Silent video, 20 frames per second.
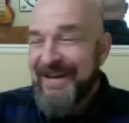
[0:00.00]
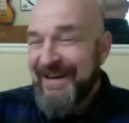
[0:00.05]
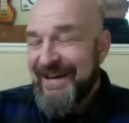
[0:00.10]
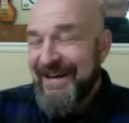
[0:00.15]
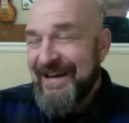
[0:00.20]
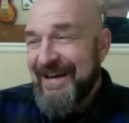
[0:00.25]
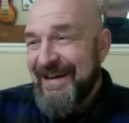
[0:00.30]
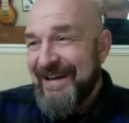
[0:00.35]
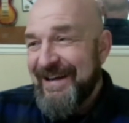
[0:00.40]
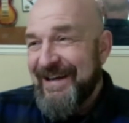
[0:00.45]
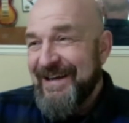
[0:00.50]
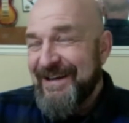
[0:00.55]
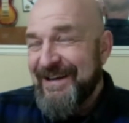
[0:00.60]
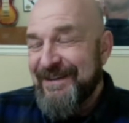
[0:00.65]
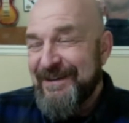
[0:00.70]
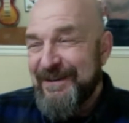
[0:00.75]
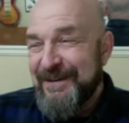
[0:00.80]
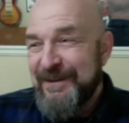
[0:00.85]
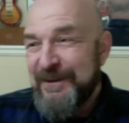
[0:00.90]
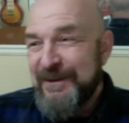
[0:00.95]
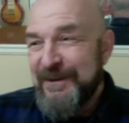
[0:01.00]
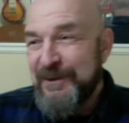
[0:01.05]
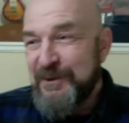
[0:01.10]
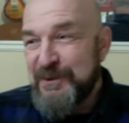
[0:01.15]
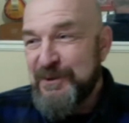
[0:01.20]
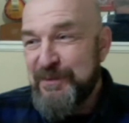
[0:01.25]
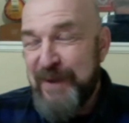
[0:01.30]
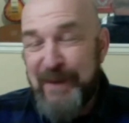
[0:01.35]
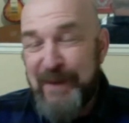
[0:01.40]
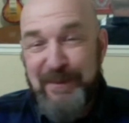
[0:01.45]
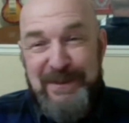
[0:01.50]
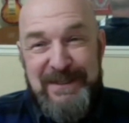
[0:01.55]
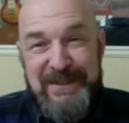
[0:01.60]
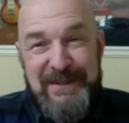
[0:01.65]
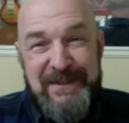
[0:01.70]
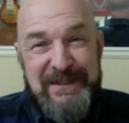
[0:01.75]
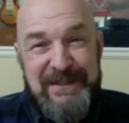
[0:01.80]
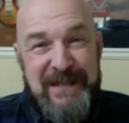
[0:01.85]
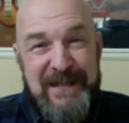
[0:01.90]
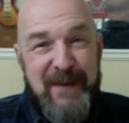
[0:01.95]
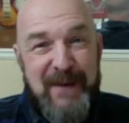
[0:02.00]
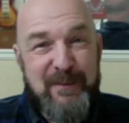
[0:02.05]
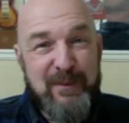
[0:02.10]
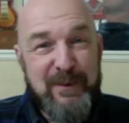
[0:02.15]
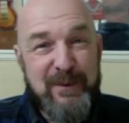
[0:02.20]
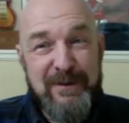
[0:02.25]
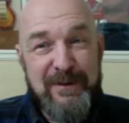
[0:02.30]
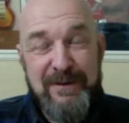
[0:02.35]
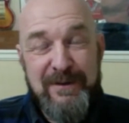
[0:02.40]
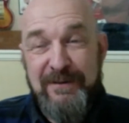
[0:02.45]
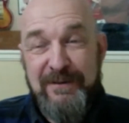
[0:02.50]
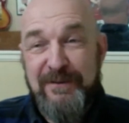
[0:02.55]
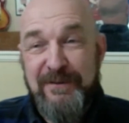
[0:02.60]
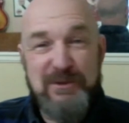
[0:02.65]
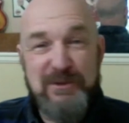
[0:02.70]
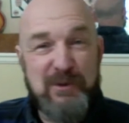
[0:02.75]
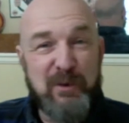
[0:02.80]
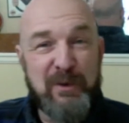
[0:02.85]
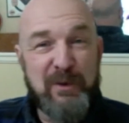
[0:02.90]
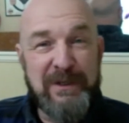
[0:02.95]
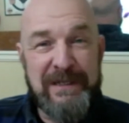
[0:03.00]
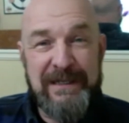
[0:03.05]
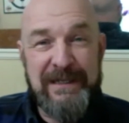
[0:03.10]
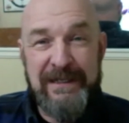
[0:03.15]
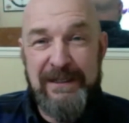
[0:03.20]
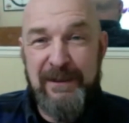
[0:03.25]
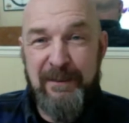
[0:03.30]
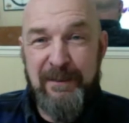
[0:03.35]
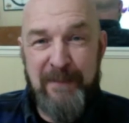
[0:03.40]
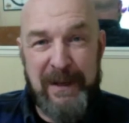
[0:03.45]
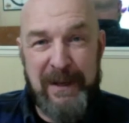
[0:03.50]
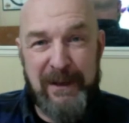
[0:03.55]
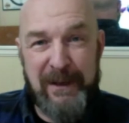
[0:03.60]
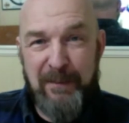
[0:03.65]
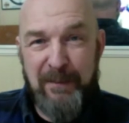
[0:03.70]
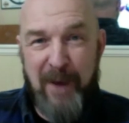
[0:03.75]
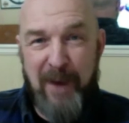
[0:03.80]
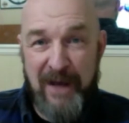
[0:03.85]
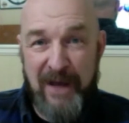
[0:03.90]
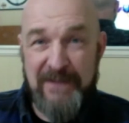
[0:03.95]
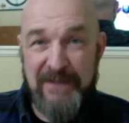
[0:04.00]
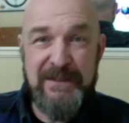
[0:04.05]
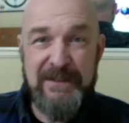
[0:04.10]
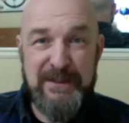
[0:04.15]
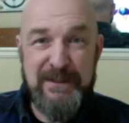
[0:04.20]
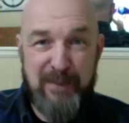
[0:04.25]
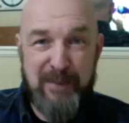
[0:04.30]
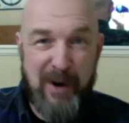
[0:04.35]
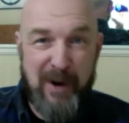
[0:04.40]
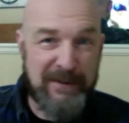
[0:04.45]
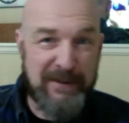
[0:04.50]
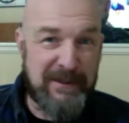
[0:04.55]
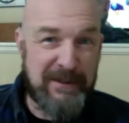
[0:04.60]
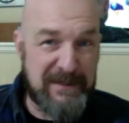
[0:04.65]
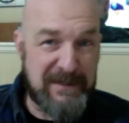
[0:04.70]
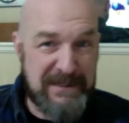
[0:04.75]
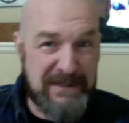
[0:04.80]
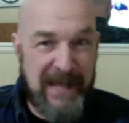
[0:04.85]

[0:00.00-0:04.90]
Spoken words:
And the newspapers at the time were sold in little metal boxes parked at the side of